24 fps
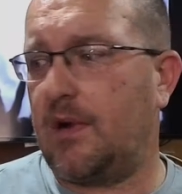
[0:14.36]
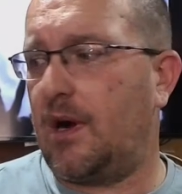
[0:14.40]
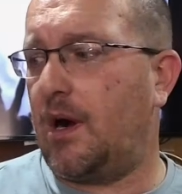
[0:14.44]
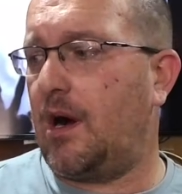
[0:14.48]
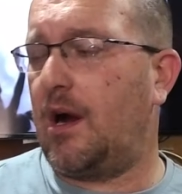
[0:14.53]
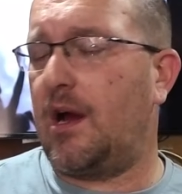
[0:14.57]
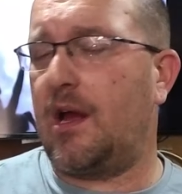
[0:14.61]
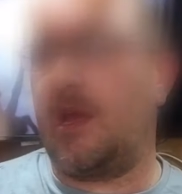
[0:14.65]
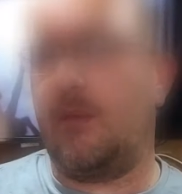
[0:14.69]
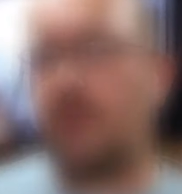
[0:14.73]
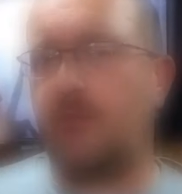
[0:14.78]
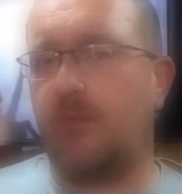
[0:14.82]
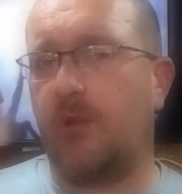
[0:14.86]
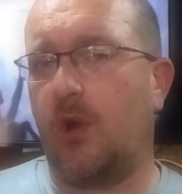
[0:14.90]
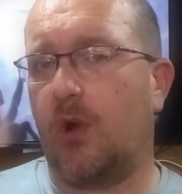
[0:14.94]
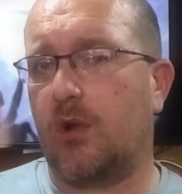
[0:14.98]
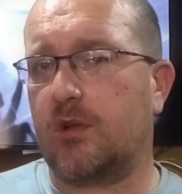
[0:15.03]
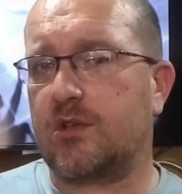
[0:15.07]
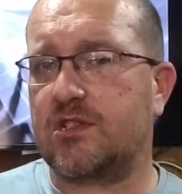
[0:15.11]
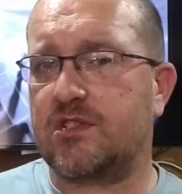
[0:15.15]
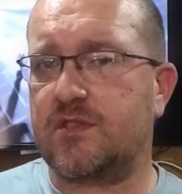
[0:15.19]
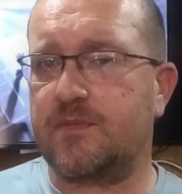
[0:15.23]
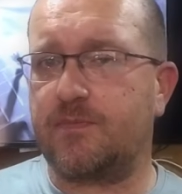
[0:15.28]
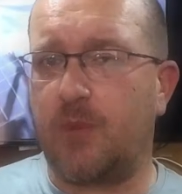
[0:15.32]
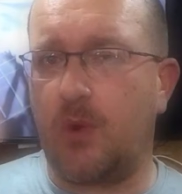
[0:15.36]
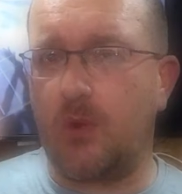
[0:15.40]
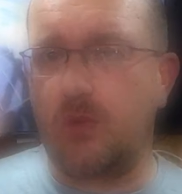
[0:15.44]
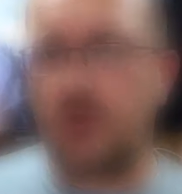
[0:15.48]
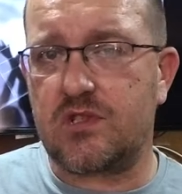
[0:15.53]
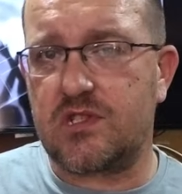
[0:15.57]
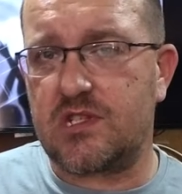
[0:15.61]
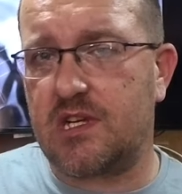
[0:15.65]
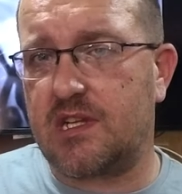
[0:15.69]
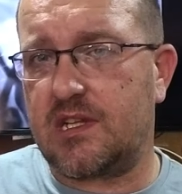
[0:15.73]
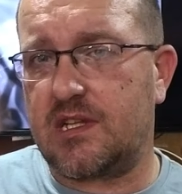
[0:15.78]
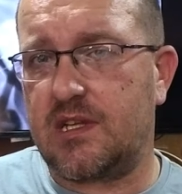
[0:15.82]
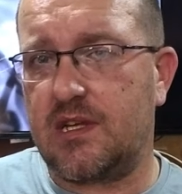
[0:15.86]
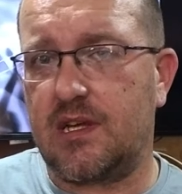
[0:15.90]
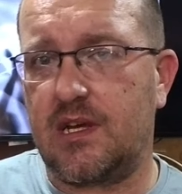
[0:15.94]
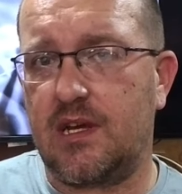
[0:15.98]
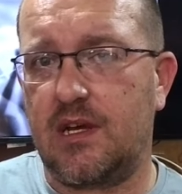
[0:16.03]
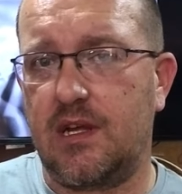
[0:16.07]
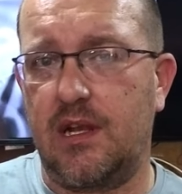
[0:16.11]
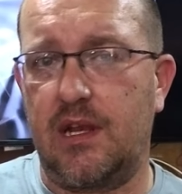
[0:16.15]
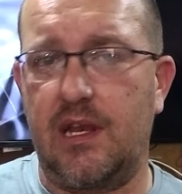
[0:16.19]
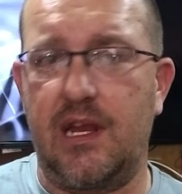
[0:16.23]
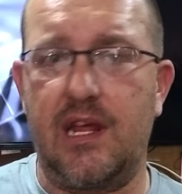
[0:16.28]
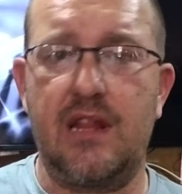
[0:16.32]
I am not sponsored,
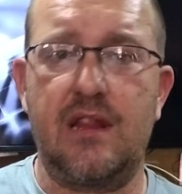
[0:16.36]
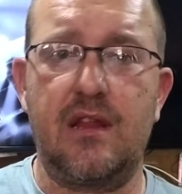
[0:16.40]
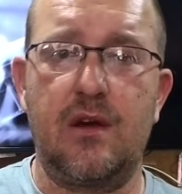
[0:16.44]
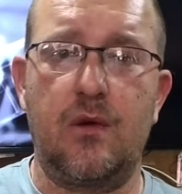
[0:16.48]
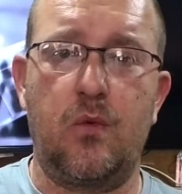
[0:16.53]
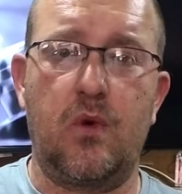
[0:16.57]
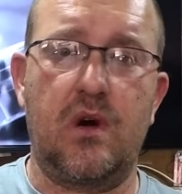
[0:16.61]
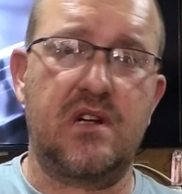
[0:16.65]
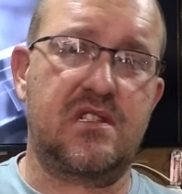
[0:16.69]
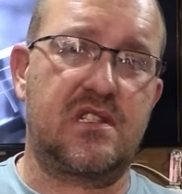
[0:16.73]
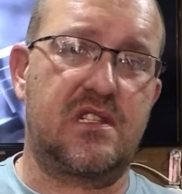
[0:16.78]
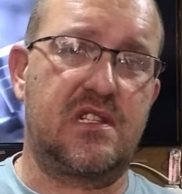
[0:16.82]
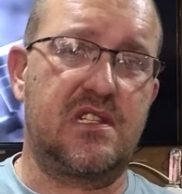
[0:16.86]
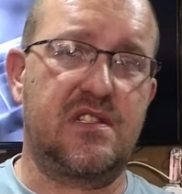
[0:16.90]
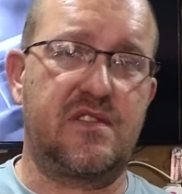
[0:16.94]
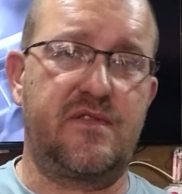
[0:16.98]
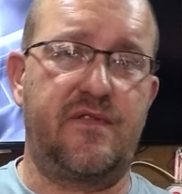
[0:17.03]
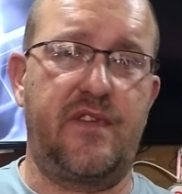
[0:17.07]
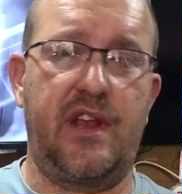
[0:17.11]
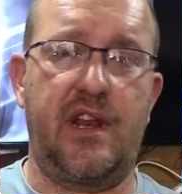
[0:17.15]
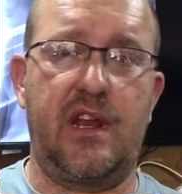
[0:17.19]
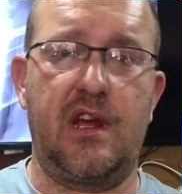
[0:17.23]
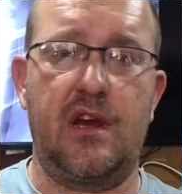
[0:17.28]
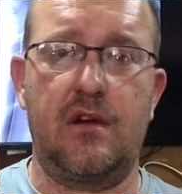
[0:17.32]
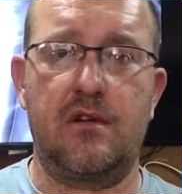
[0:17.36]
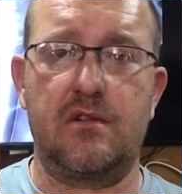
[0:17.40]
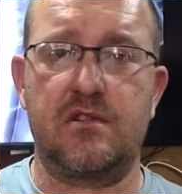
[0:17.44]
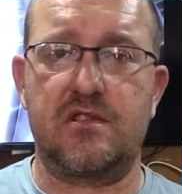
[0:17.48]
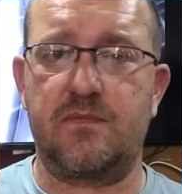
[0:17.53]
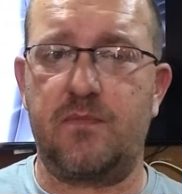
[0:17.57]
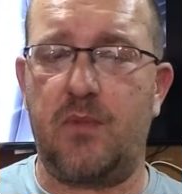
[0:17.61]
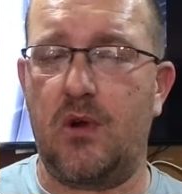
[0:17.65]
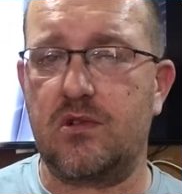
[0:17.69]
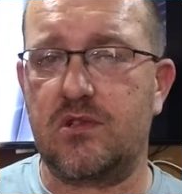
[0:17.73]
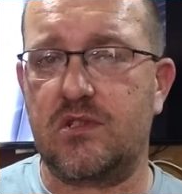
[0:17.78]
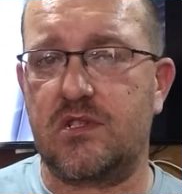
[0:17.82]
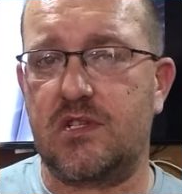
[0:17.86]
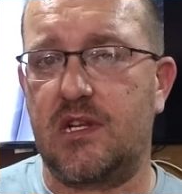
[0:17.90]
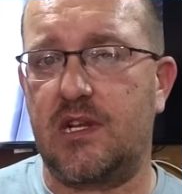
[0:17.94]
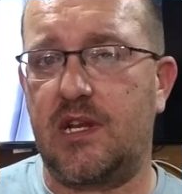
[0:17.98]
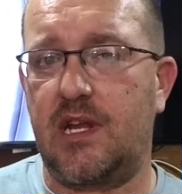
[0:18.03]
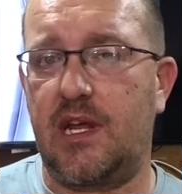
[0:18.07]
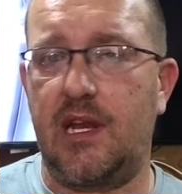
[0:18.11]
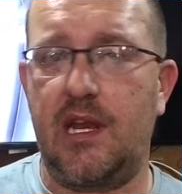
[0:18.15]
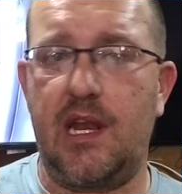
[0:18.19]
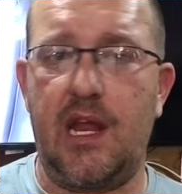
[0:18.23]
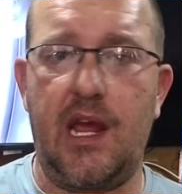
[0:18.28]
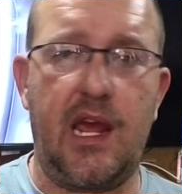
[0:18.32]
neither was this video sponsored
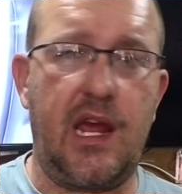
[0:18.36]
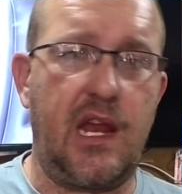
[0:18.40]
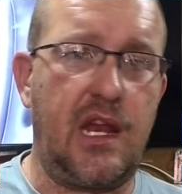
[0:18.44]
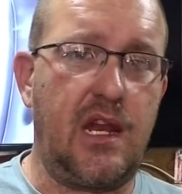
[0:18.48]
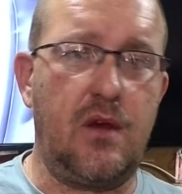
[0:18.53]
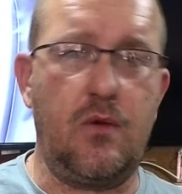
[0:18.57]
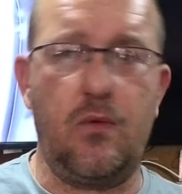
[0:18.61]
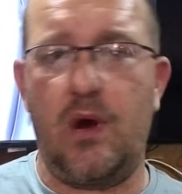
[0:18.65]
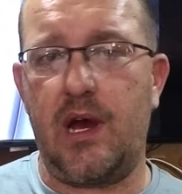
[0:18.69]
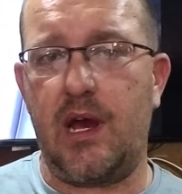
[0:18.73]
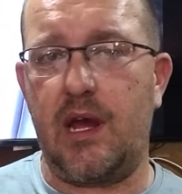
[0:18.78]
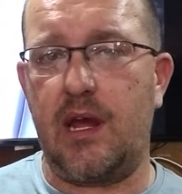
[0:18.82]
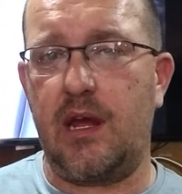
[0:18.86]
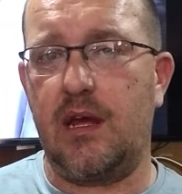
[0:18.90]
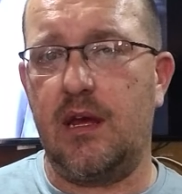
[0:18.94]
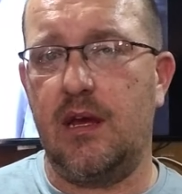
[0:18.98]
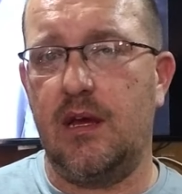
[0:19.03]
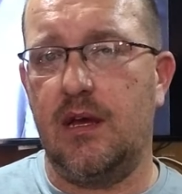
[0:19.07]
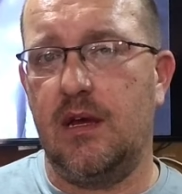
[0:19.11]
in any way,